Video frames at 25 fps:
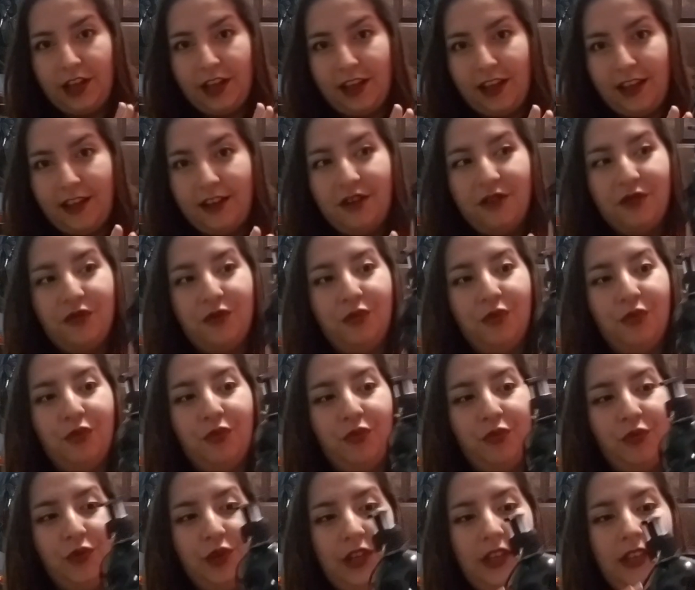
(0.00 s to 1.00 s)
It is
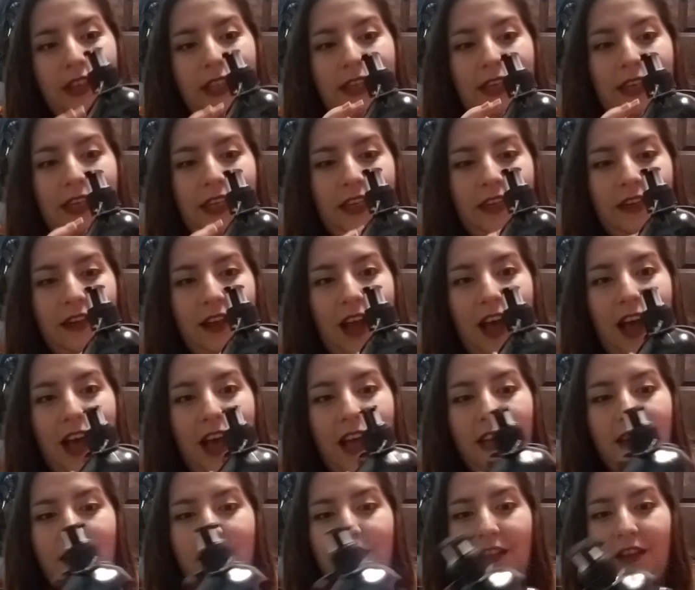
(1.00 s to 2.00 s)
really neat.
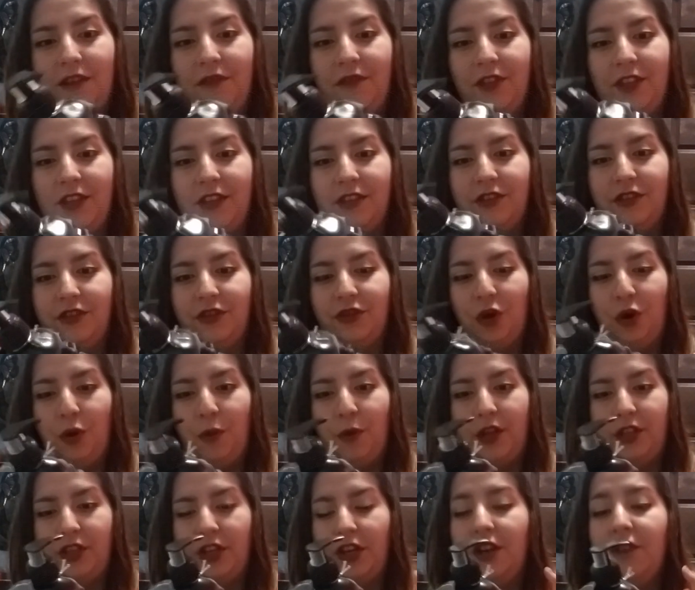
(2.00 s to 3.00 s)
I love this so
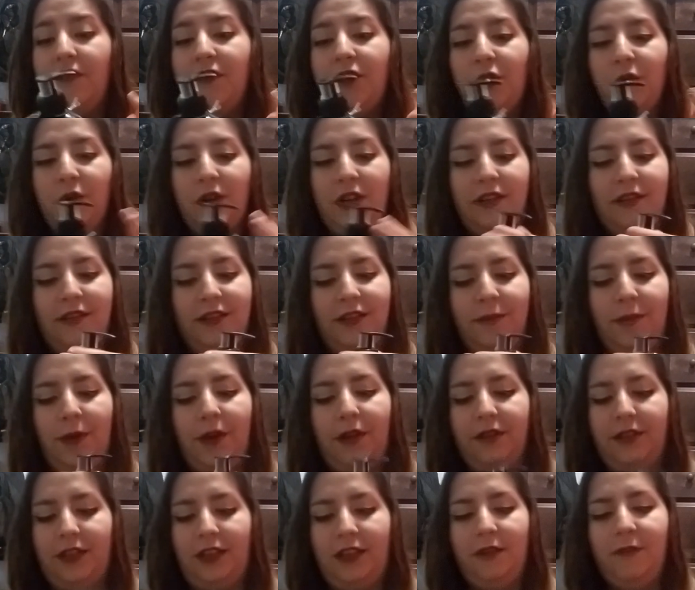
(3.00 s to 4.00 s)
much. I don't even know what it
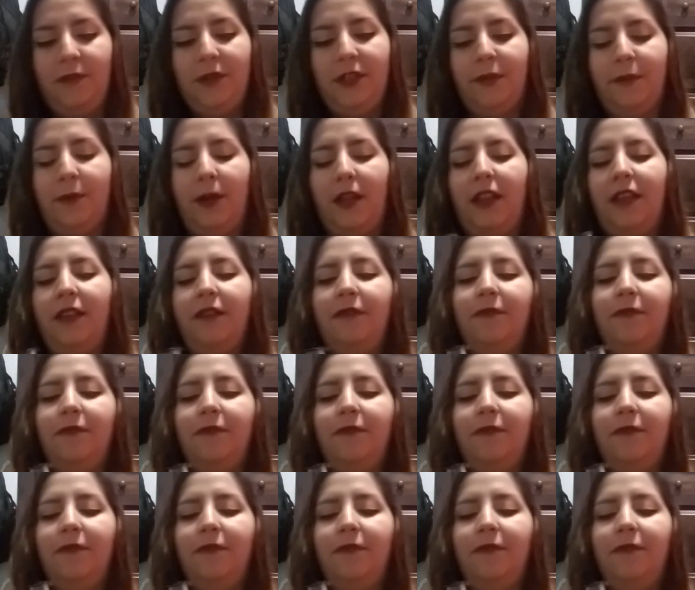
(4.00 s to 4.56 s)
smells like. Let me smell it.